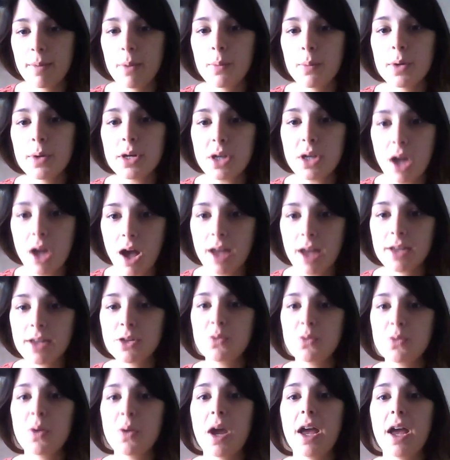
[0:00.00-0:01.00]
but we're not
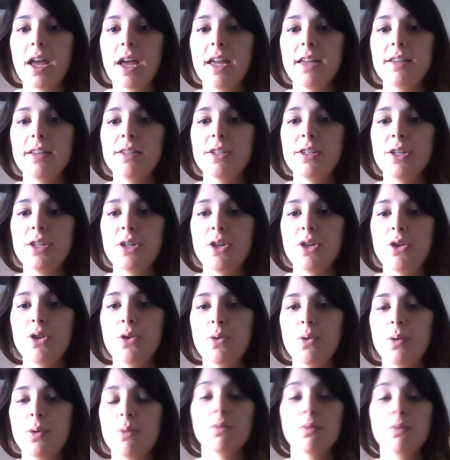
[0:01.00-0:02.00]
trying
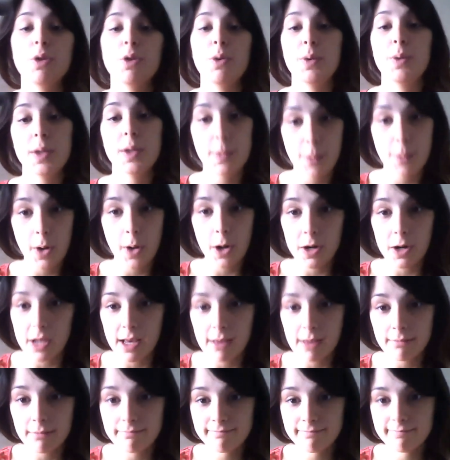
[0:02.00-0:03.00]
to ruin the
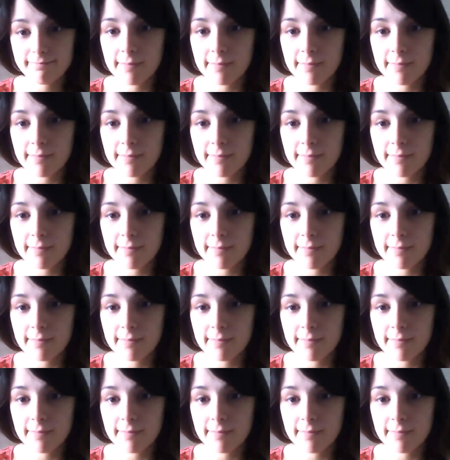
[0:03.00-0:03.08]
party.